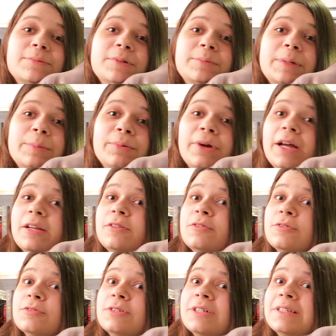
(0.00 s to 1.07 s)
one of my pride and
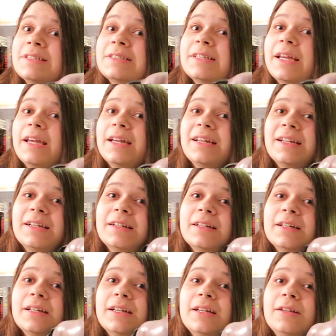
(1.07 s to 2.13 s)
joys, and
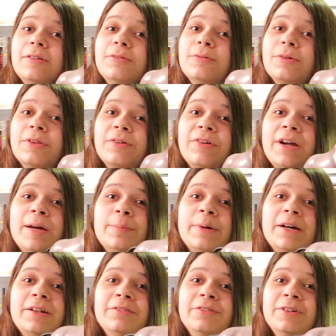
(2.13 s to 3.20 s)
I adore the crap
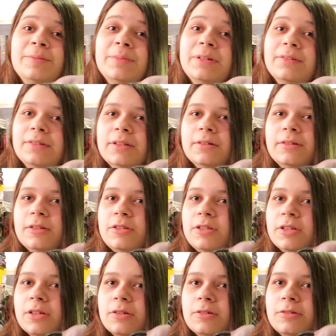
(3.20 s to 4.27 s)
out of him, even though the
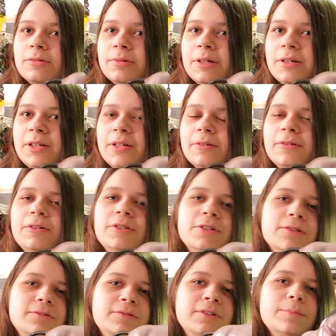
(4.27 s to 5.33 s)
judges around here
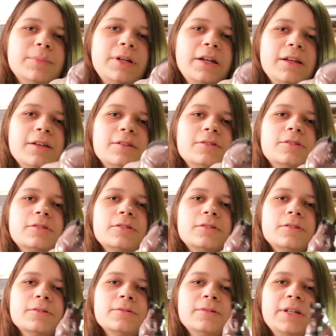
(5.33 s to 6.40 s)
don't. But he is
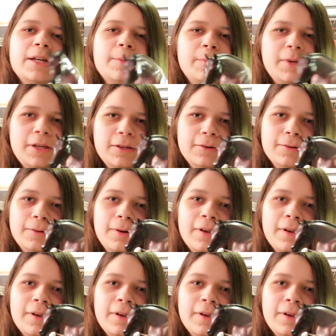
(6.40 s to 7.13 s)
so damn cute,